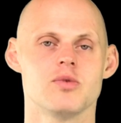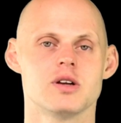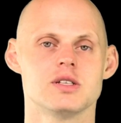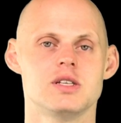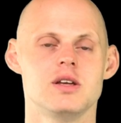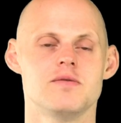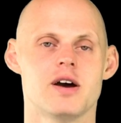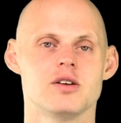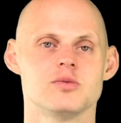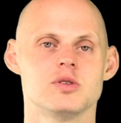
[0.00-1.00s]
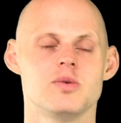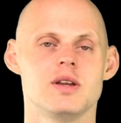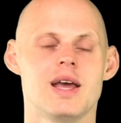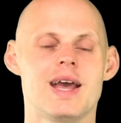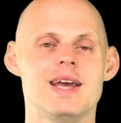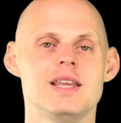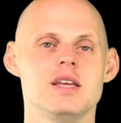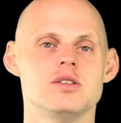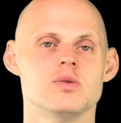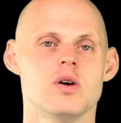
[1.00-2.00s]
And we're going to see values between
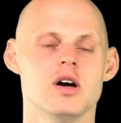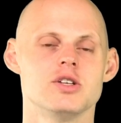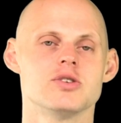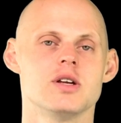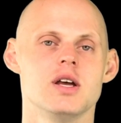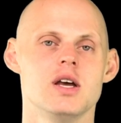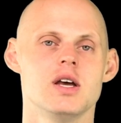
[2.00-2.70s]
eighty to one hundred.